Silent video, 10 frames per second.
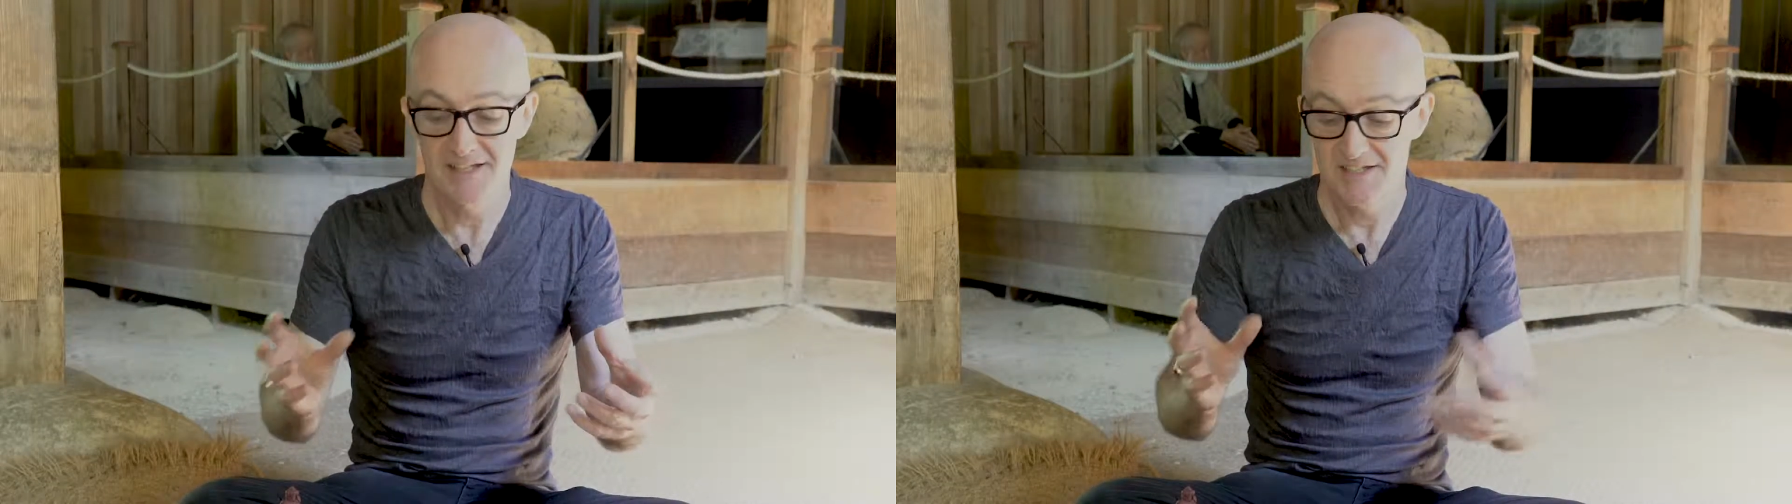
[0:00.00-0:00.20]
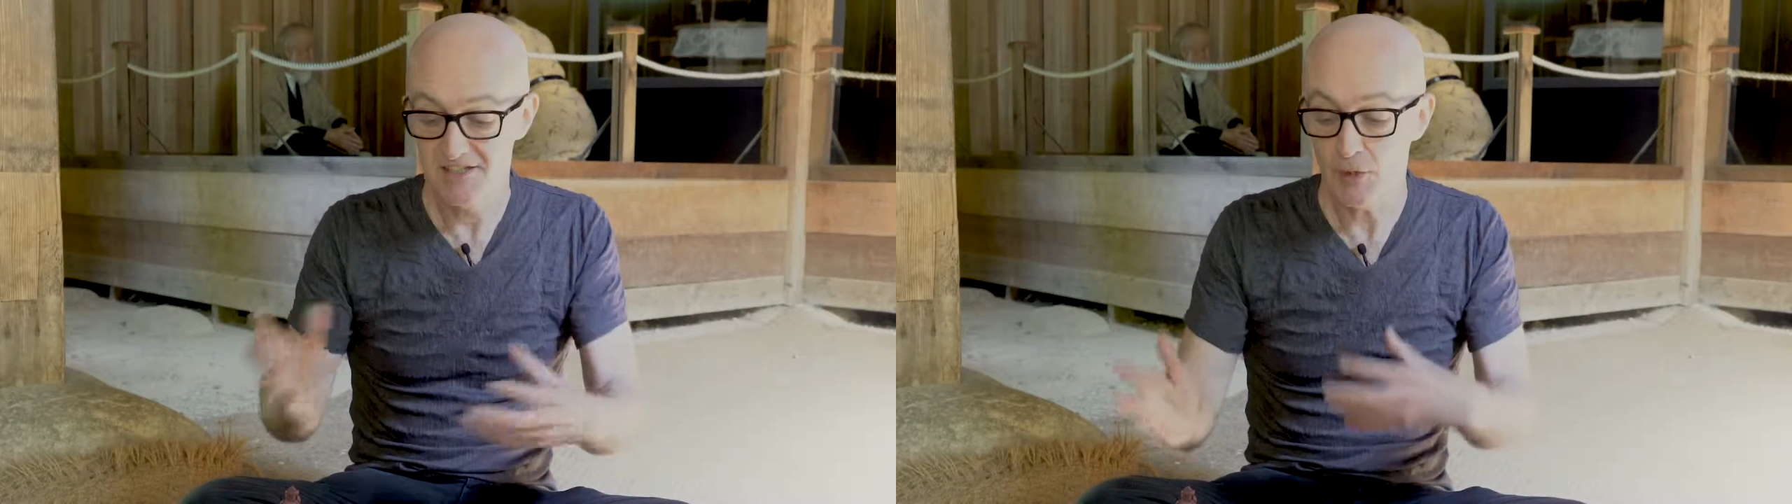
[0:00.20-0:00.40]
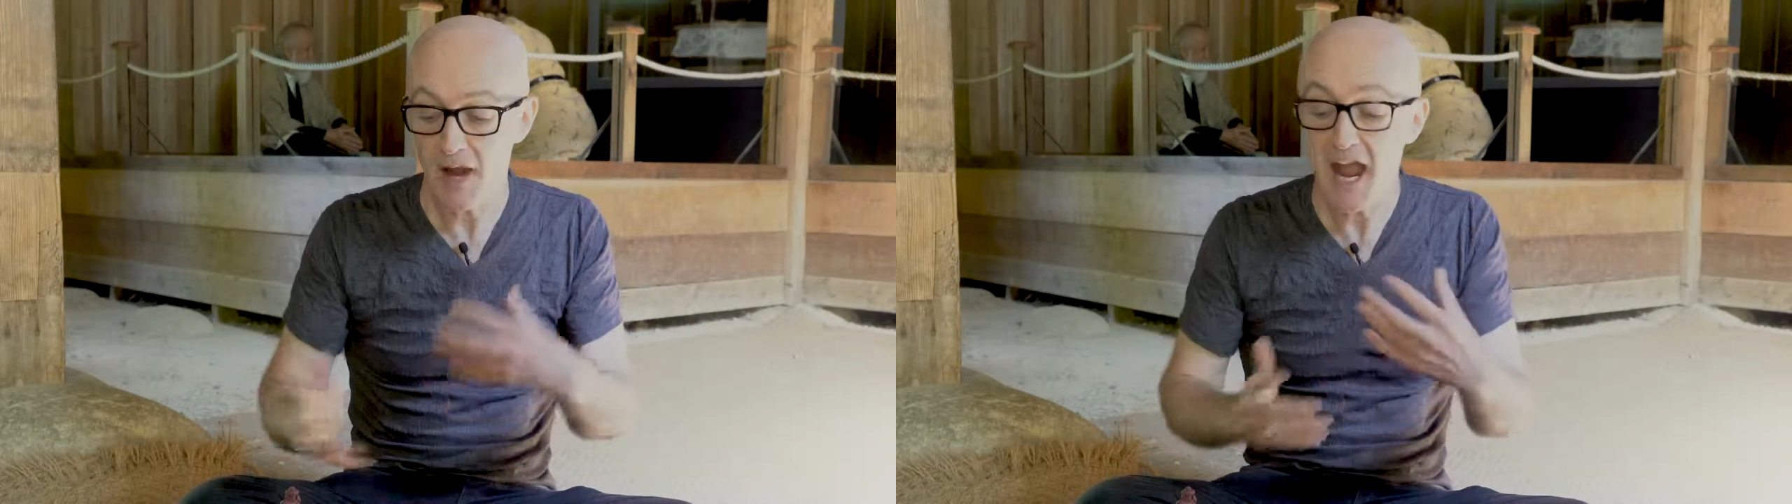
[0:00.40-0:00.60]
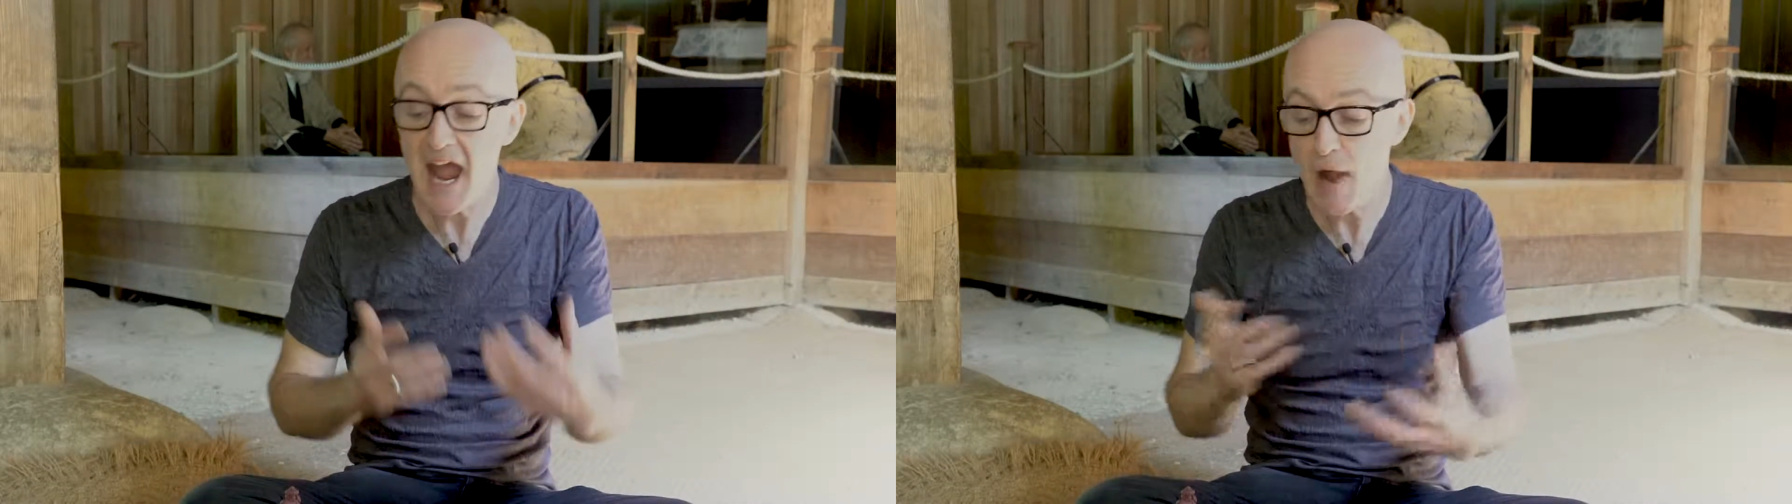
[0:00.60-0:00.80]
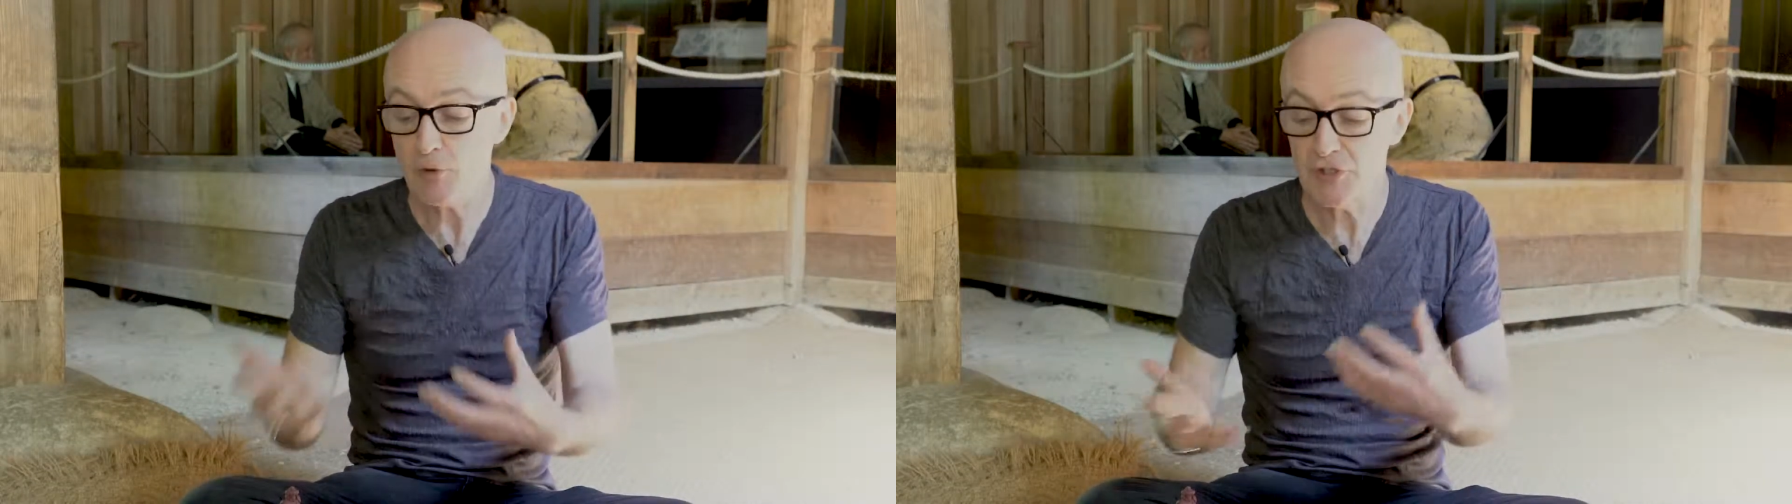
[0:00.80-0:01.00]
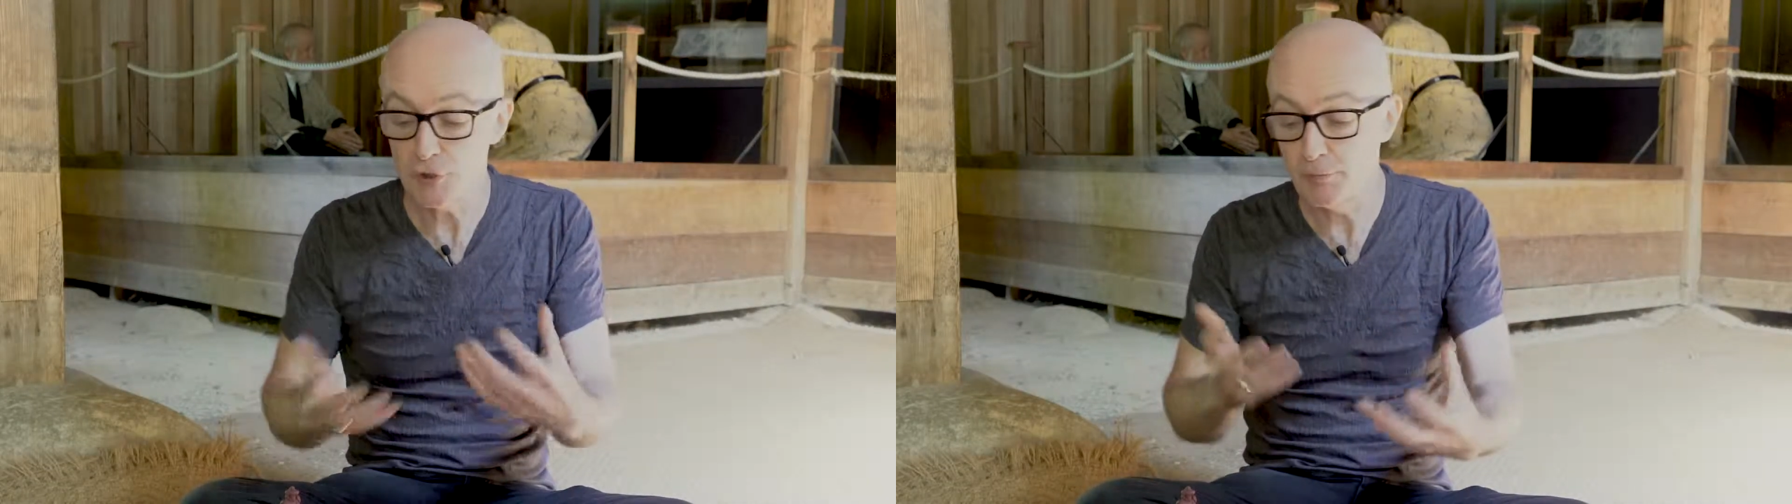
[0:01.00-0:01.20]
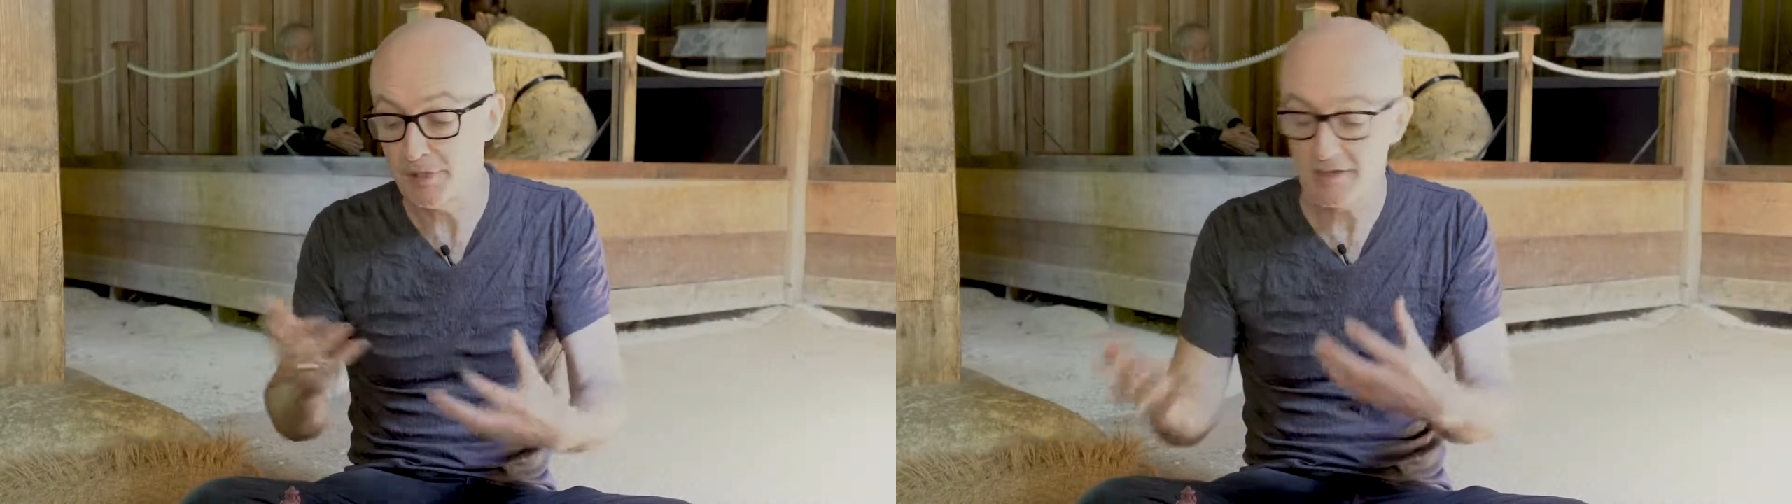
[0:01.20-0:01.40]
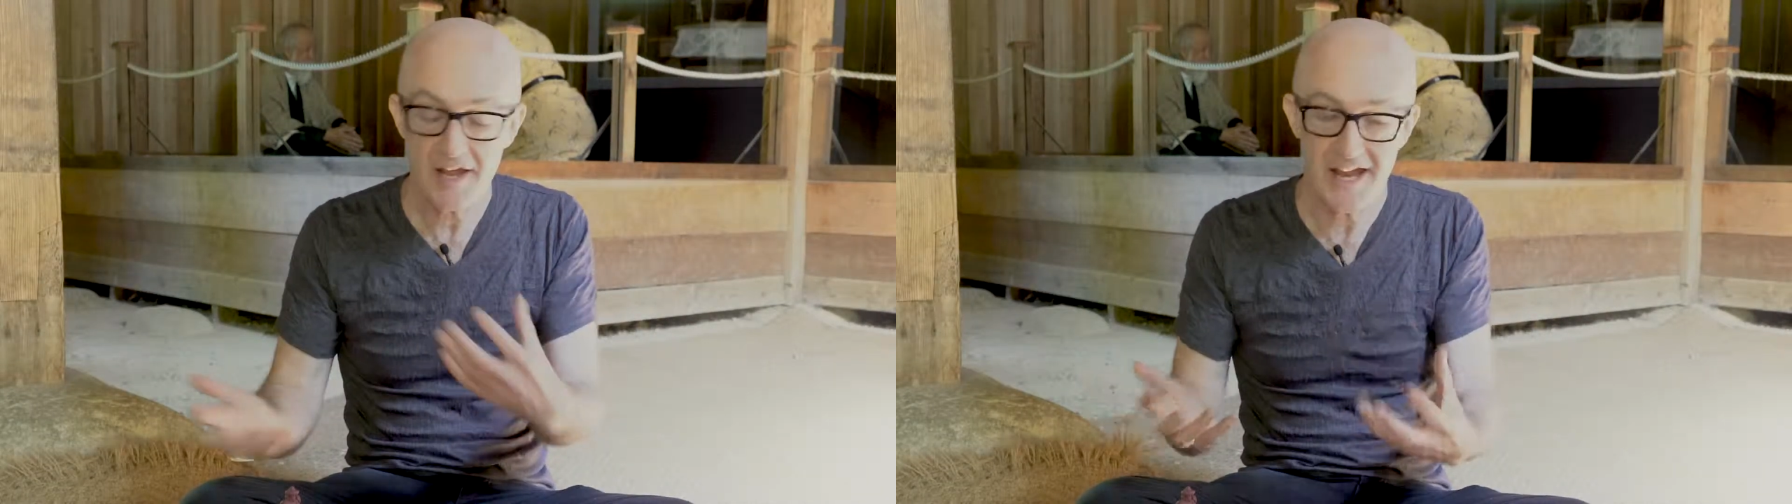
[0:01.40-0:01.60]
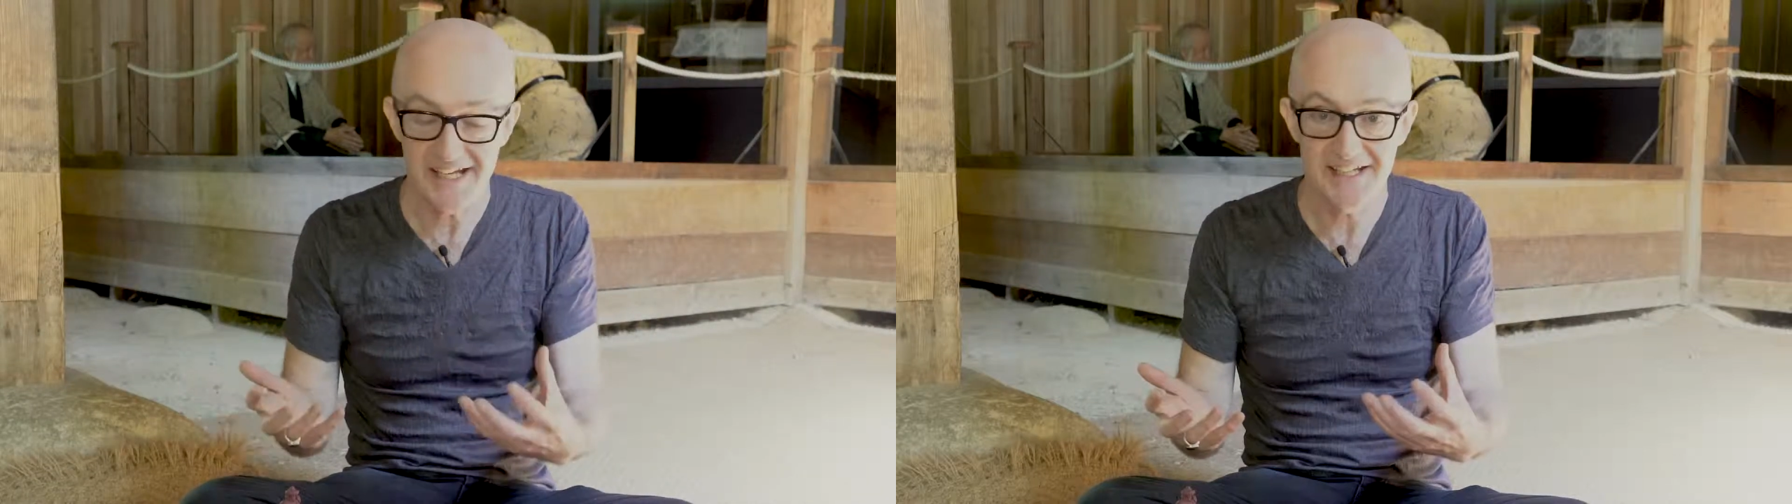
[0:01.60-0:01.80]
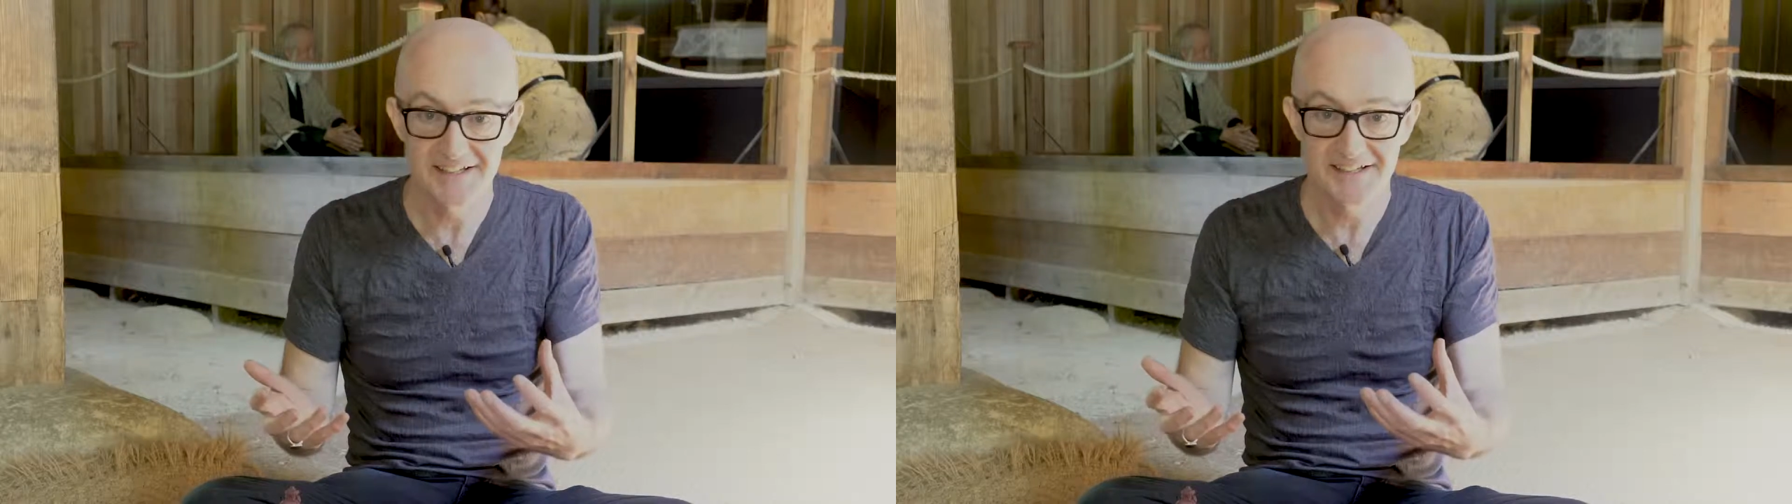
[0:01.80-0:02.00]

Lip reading: So how you play